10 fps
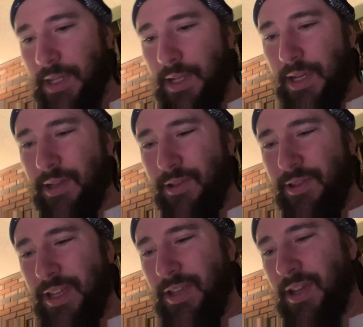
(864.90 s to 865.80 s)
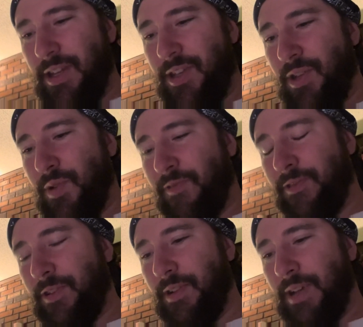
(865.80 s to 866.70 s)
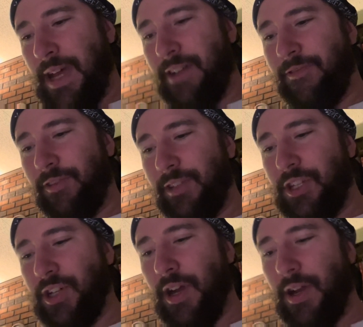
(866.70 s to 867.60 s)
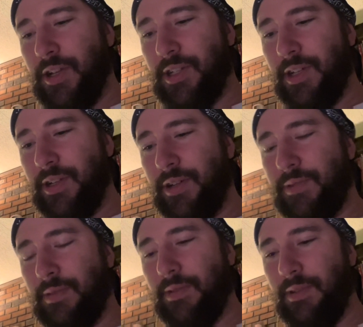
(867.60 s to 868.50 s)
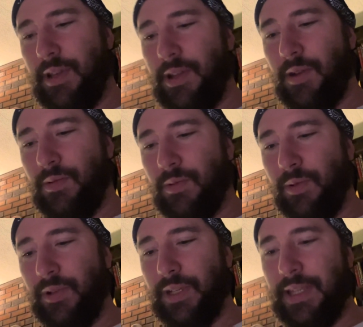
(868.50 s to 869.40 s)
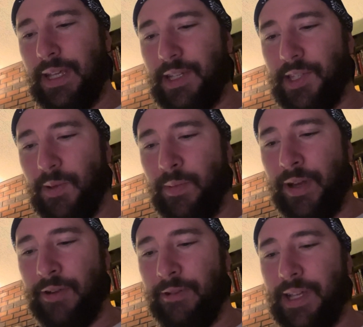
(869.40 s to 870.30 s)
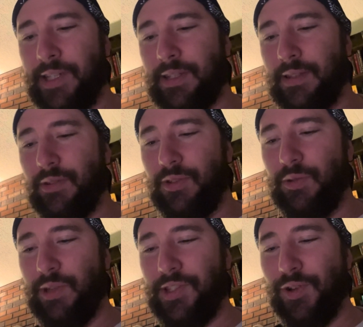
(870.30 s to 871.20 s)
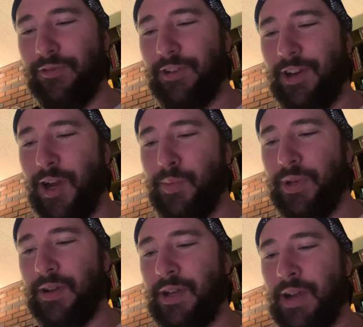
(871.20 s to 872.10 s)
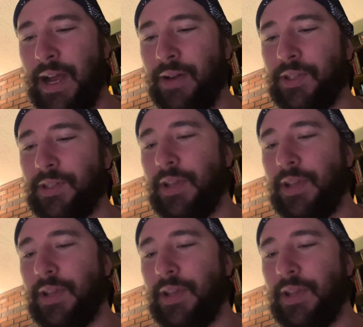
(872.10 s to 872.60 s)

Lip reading: Another thing you can do if they're not fully charged and you're, willing to take some amount of risk, don't do this over a carpet or in your house.